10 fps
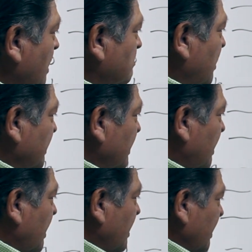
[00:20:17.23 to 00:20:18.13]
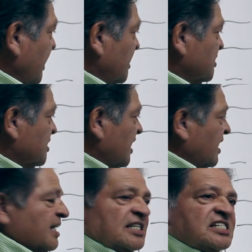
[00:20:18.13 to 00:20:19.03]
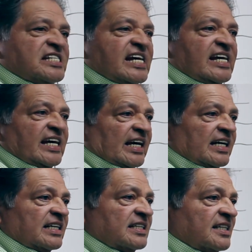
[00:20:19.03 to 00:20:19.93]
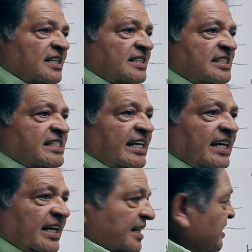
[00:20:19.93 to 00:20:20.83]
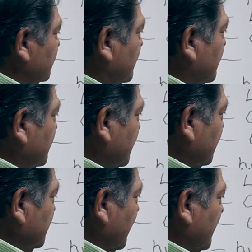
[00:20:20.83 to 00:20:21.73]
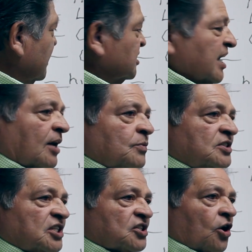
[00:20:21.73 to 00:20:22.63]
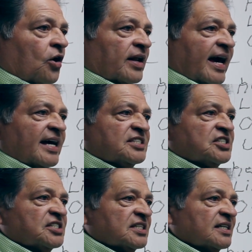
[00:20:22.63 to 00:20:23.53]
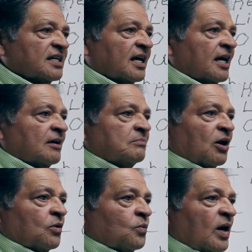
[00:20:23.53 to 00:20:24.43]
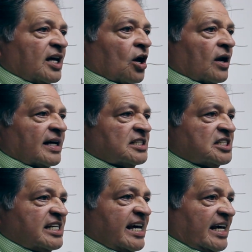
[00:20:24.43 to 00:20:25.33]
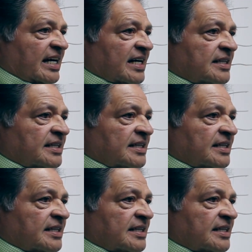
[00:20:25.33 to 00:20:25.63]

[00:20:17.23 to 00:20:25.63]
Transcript: But is C. C in the English language is called S, but we call it C.